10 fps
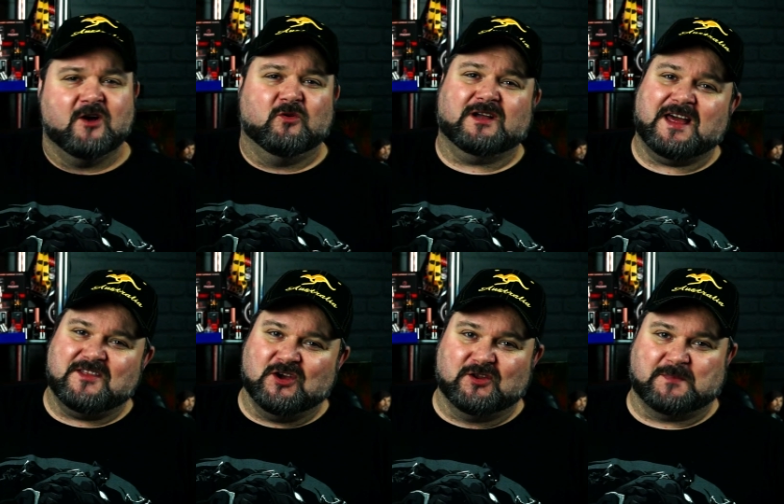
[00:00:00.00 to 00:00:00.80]
We'll get
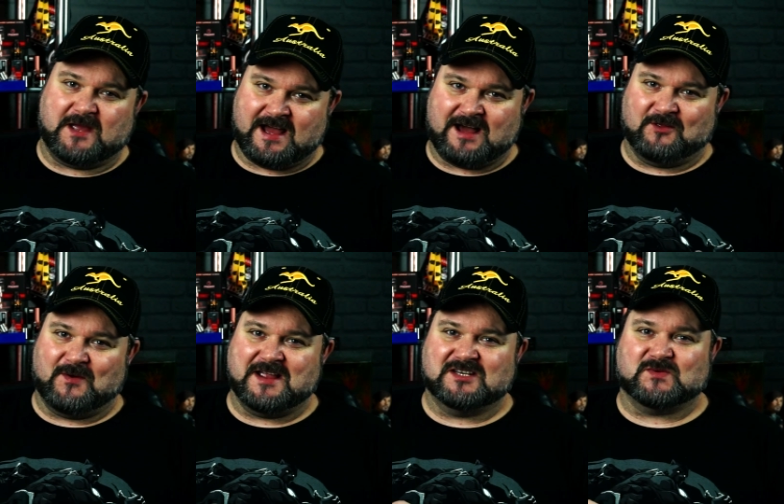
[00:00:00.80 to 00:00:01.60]
the other bit out of the
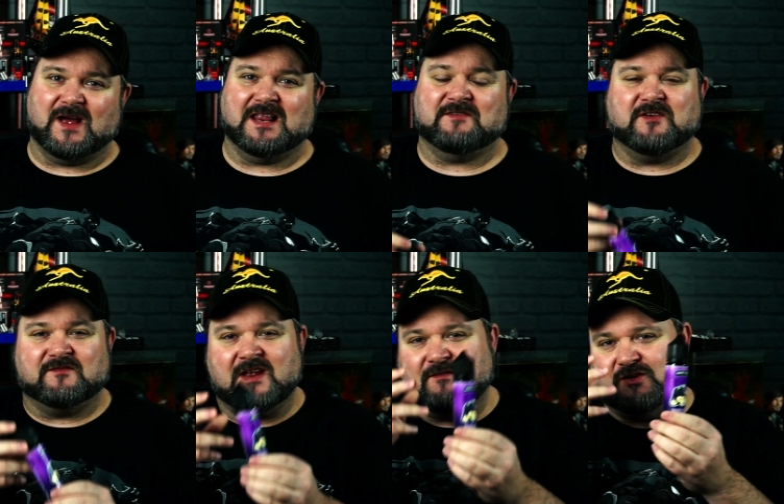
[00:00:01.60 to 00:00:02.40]
way as well. If you've
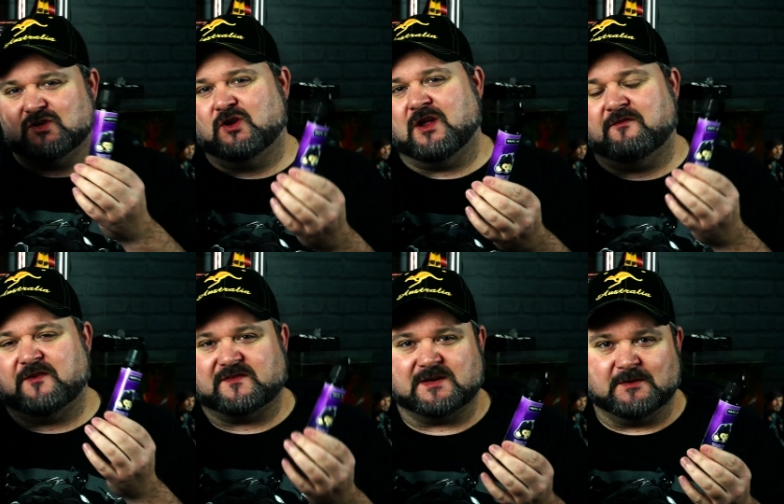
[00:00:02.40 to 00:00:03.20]
never done a
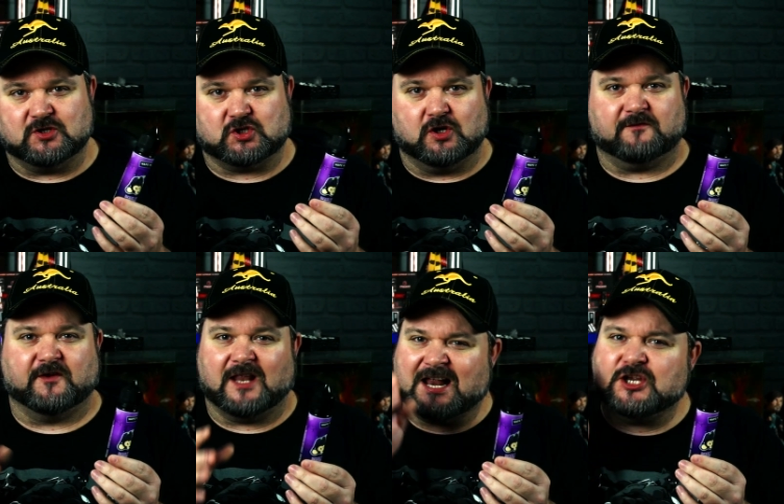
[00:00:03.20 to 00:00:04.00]
50 mil short
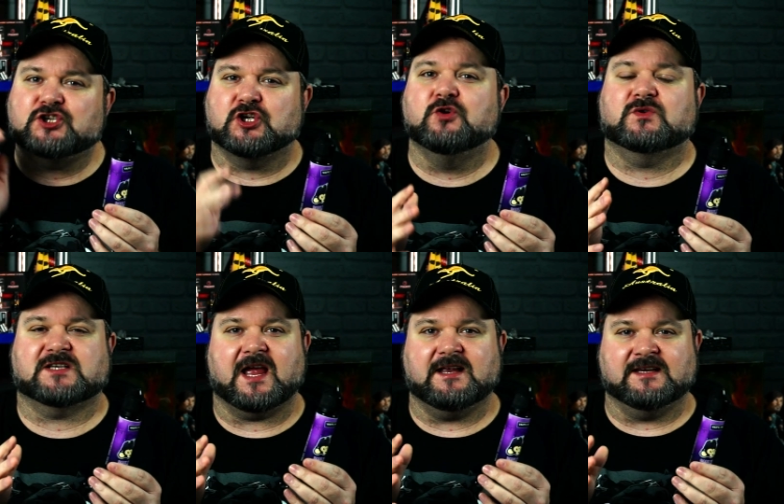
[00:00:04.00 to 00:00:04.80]
fill and you do
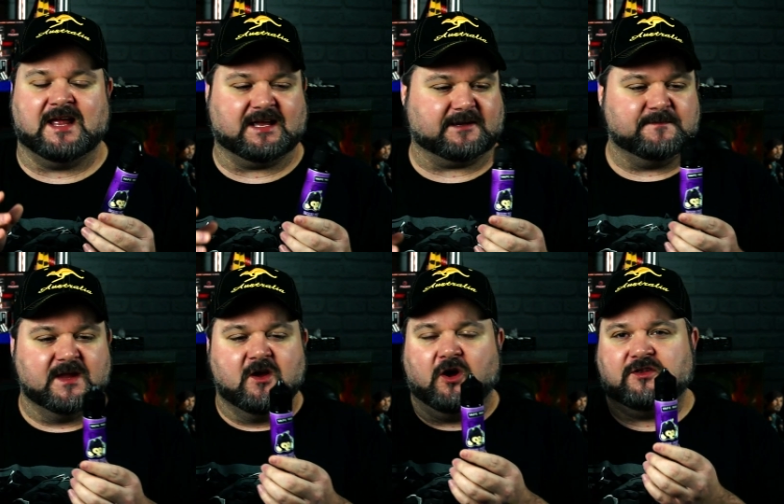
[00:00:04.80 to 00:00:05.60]
take Nic,
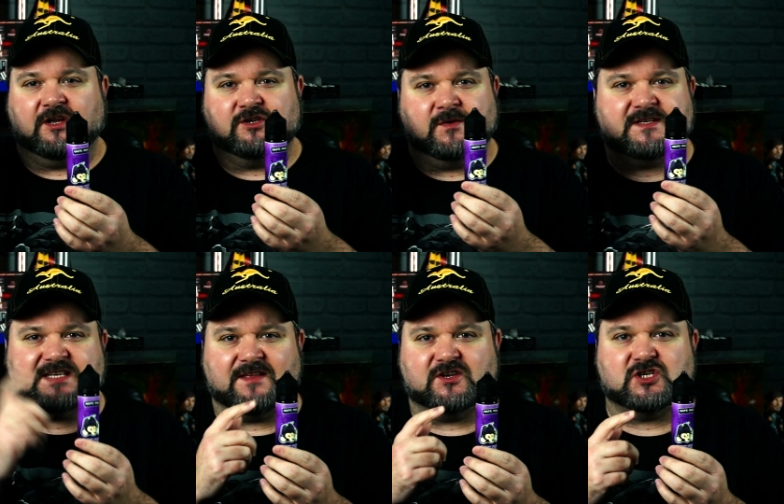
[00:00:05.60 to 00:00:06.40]
all you can do is
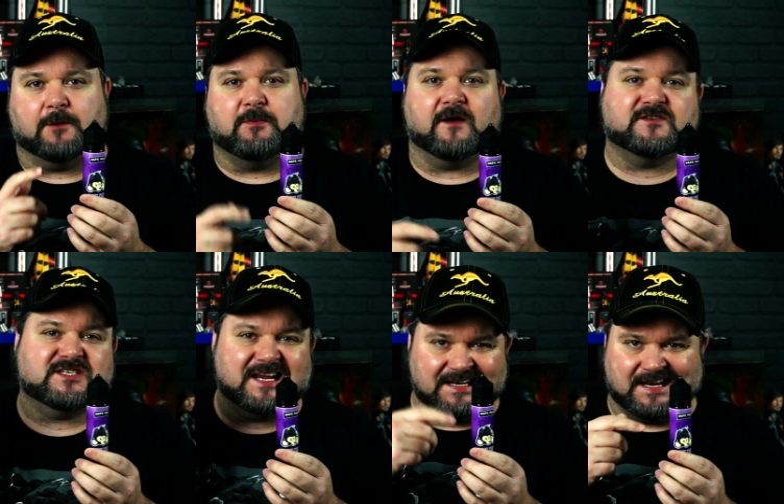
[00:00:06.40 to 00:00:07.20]
take the top off,
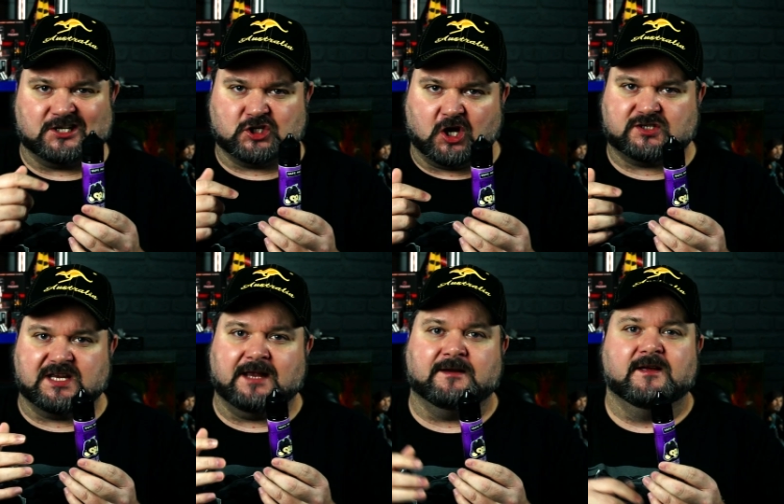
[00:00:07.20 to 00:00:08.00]
stick your Nic shot
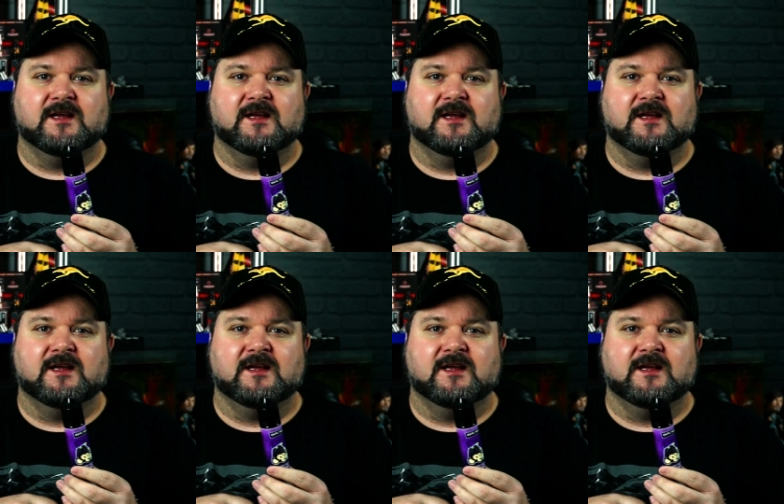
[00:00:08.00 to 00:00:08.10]
in,